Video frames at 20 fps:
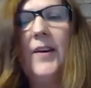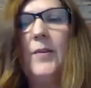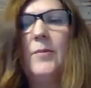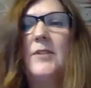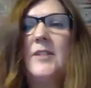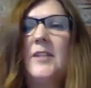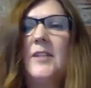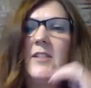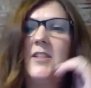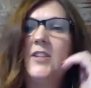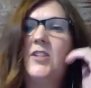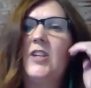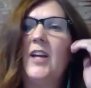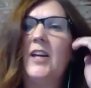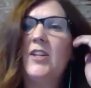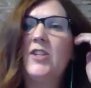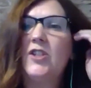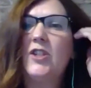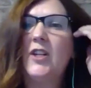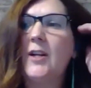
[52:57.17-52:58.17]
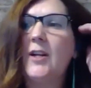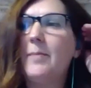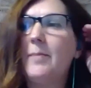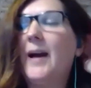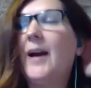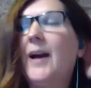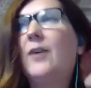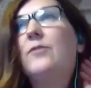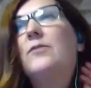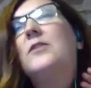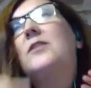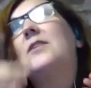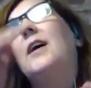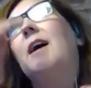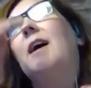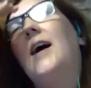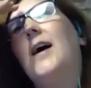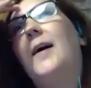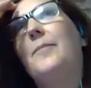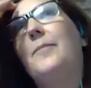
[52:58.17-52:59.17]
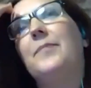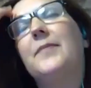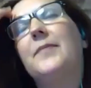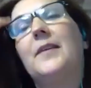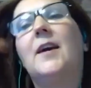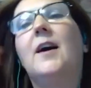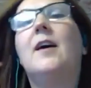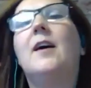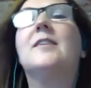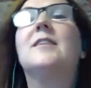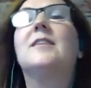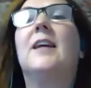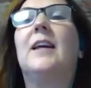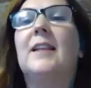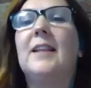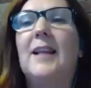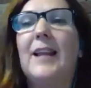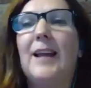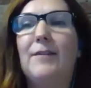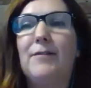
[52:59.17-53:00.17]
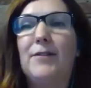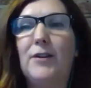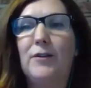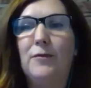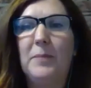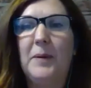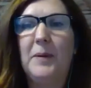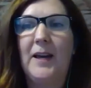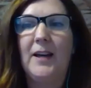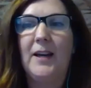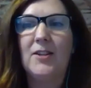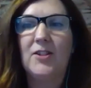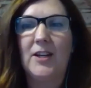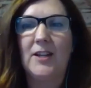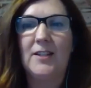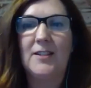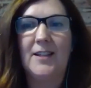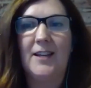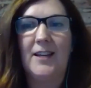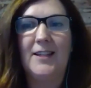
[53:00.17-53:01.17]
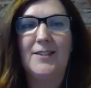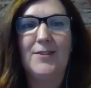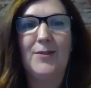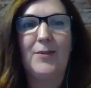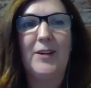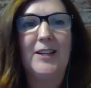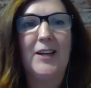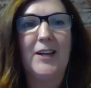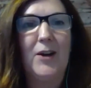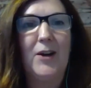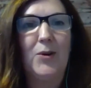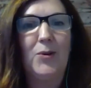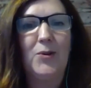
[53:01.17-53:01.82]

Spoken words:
was a suggestion about cutting the level of PHSE. So I know